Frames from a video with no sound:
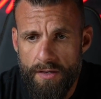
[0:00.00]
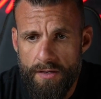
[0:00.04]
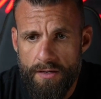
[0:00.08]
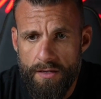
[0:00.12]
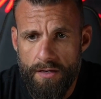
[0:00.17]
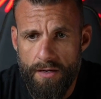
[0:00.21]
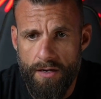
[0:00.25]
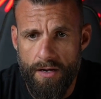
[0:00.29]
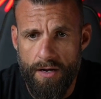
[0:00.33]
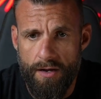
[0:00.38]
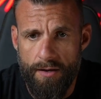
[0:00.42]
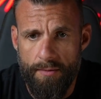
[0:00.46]

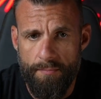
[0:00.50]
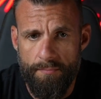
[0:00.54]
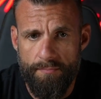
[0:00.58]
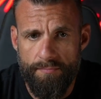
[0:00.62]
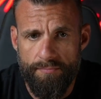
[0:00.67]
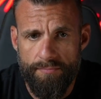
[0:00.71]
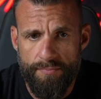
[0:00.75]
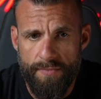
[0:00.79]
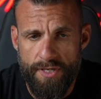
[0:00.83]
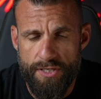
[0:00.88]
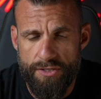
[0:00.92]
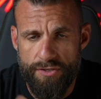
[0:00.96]
Um,
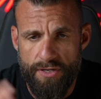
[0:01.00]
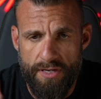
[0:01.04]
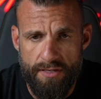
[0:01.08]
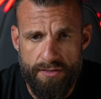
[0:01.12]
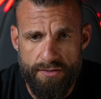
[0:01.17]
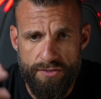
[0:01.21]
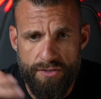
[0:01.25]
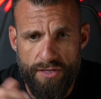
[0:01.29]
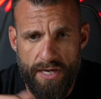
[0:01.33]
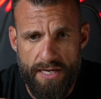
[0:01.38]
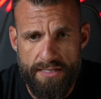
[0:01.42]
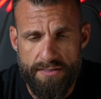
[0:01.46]
and you,
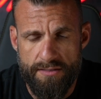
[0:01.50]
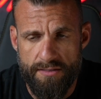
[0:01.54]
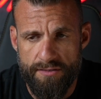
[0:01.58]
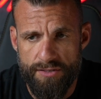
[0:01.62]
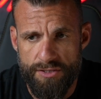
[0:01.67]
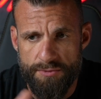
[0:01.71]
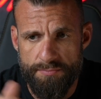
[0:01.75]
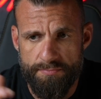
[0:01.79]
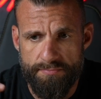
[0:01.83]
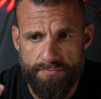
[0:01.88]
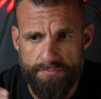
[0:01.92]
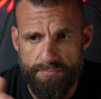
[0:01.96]
you guys can
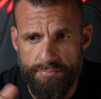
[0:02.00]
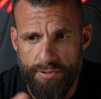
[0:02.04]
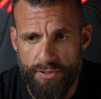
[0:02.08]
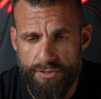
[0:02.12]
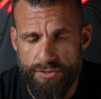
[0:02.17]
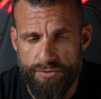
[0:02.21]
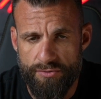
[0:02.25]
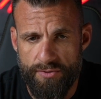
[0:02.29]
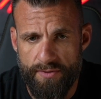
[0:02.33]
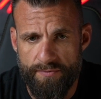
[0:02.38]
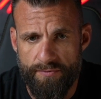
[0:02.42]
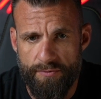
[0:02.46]
just
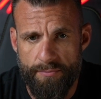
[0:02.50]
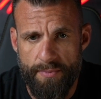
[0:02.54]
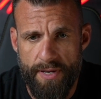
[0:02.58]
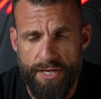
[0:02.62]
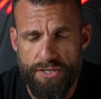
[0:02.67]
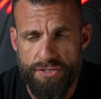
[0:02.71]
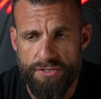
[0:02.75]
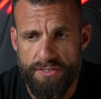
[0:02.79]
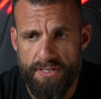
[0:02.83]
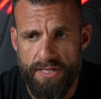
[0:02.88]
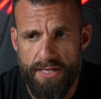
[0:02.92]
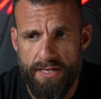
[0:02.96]
put your
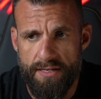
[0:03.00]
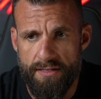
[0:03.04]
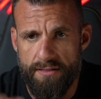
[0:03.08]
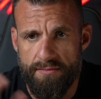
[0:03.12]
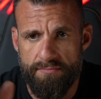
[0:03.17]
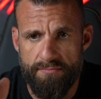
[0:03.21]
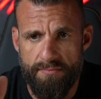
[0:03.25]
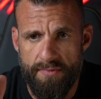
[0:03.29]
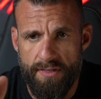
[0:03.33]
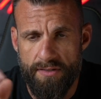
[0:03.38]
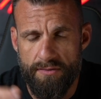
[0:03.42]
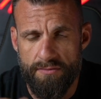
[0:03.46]
information in,
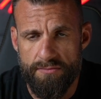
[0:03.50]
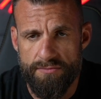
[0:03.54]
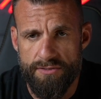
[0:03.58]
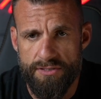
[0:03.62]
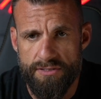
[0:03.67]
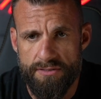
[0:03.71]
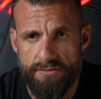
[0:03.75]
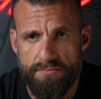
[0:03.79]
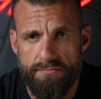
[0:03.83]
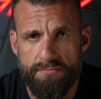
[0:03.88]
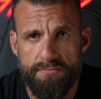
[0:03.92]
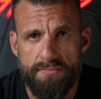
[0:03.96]
and it'll
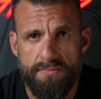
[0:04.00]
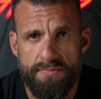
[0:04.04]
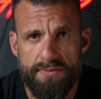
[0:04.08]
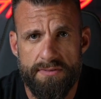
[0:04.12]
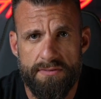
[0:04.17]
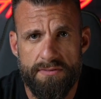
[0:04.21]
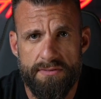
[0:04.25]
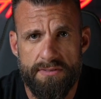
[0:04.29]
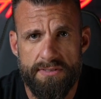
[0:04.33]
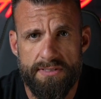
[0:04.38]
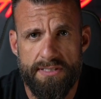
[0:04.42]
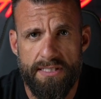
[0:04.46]
just
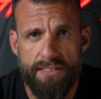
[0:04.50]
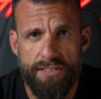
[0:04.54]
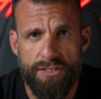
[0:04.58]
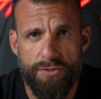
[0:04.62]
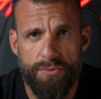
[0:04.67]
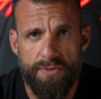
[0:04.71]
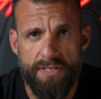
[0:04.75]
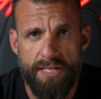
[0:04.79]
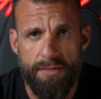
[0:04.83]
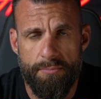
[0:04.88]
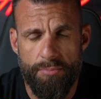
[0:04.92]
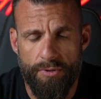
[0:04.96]
send you
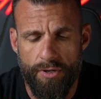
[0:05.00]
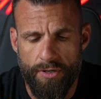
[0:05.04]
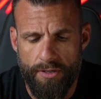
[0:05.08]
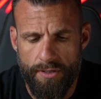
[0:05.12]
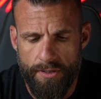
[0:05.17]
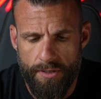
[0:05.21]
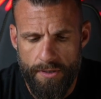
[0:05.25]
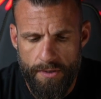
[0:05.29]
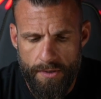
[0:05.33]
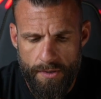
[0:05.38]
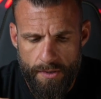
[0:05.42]
an ebook.